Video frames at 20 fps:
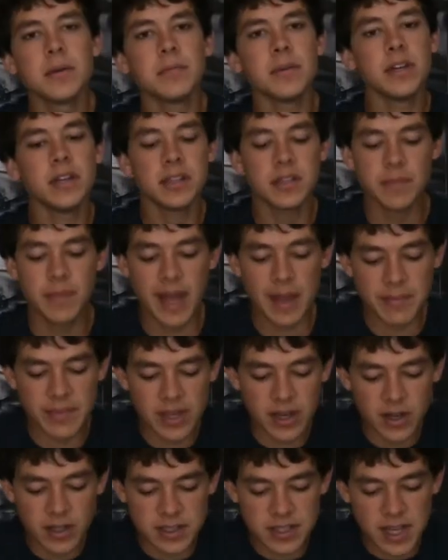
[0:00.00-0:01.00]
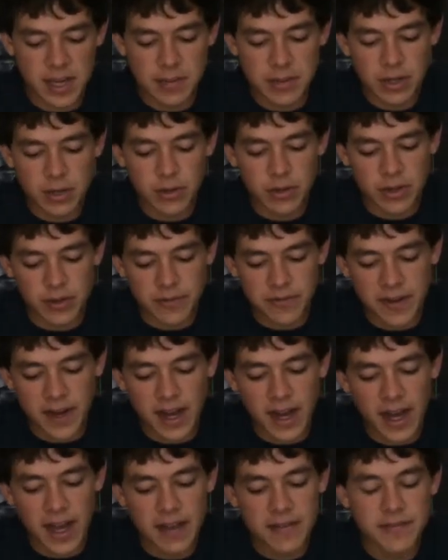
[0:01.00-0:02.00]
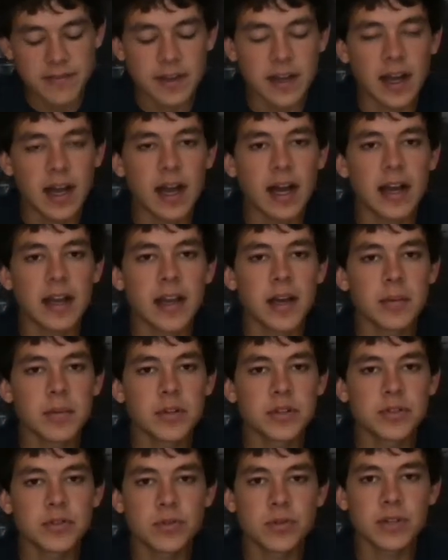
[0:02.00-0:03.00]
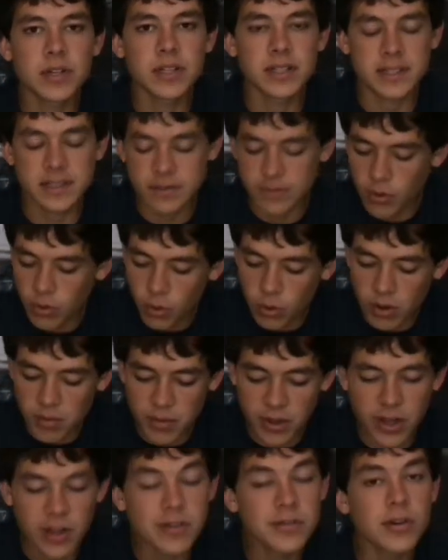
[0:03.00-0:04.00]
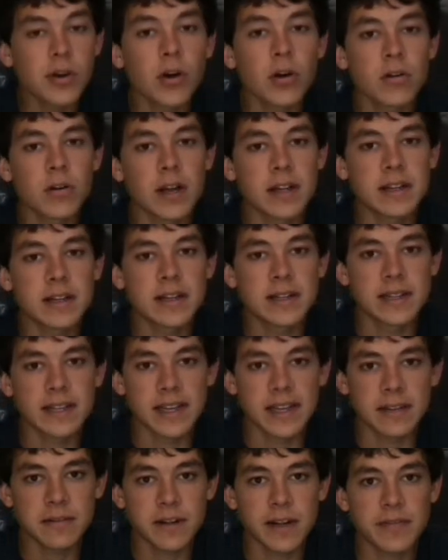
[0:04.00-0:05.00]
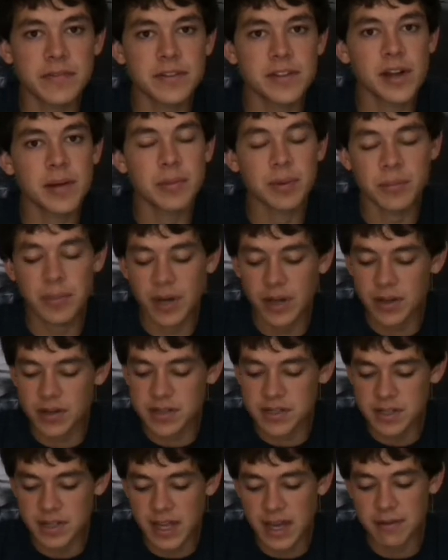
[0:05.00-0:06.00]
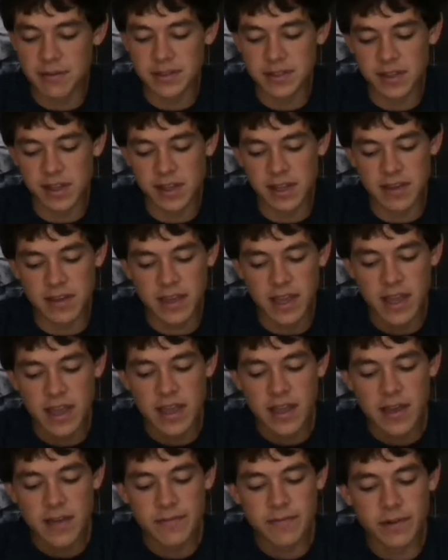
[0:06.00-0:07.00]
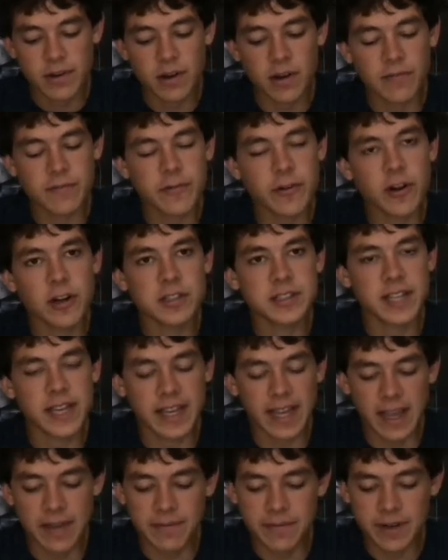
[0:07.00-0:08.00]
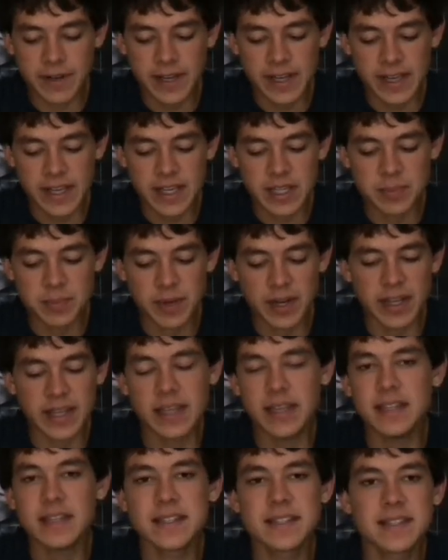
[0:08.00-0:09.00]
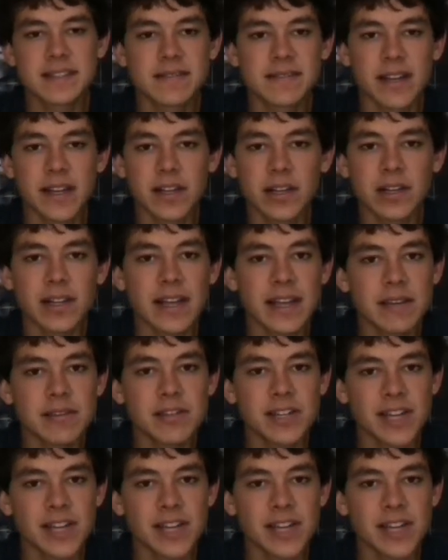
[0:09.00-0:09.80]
Into Matt Miazga, I'm going to go with a 5. He almost scored a horrible own goal right there at the end, right off the top of the post. So, that was lucky for our sake and for his, but he looked like he was